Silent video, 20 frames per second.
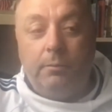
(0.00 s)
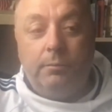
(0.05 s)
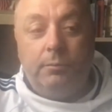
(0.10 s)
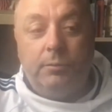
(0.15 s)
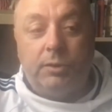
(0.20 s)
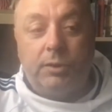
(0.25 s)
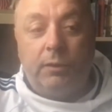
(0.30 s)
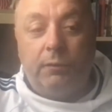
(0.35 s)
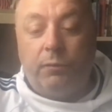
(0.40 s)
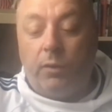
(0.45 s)

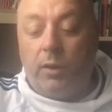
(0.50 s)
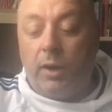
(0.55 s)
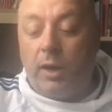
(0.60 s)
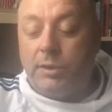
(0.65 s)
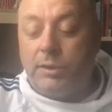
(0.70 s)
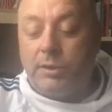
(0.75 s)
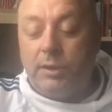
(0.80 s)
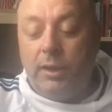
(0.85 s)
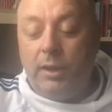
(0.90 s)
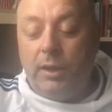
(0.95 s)
So for
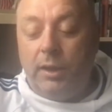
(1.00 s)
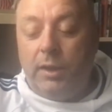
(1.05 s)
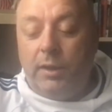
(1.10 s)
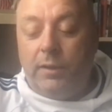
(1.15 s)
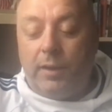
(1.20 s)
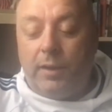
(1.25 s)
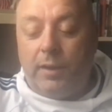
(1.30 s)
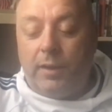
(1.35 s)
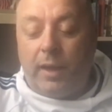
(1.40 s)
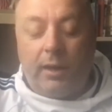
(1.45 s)
us,
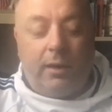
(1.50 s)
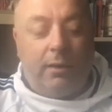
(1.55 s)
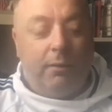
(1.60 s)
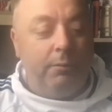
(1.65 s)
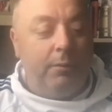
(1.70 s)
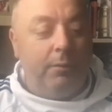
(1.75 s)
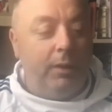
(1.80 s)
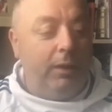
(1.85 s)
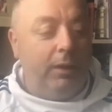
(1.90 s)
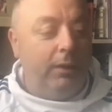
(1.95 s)
that
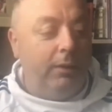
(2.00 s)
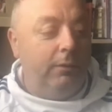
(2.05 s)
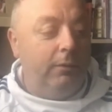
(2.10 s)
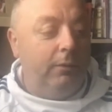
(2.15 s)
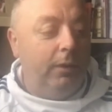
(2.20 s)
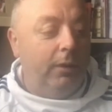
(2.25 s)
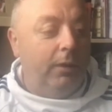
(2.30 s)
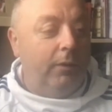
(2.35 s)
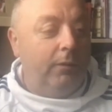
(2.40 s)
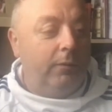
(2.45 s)
can mean
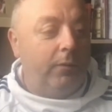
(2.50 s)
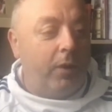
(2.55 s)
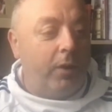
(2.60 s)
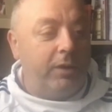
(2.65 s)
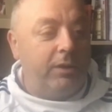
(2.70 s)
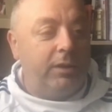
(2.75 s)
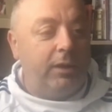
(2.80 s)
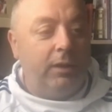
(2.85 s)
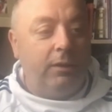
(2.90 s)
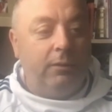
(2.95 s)

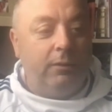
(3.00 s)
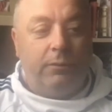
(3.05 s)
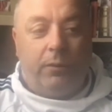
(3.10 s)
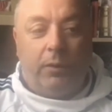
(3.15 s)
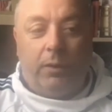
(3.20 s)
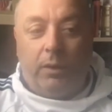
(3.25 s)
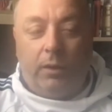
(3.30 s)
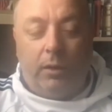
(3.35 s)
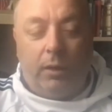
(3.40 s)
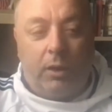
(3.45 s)
fighting
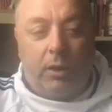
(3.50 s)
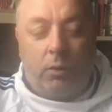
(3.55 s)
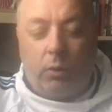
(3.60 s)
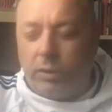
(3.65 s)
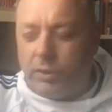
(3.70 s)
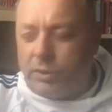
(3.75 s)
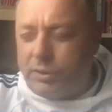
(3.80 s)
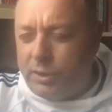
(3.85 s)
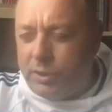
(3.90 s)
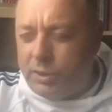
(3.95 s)
for
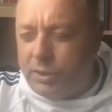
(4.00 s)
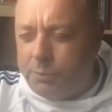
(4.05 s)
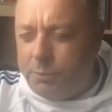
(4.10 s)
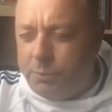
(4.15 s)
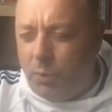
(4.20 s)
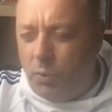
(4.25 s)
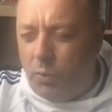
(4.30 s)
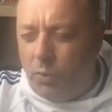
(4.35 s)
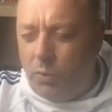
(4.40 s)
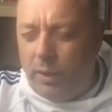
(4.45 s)
equality in
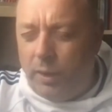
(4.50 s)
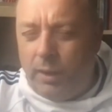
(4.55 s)
sport.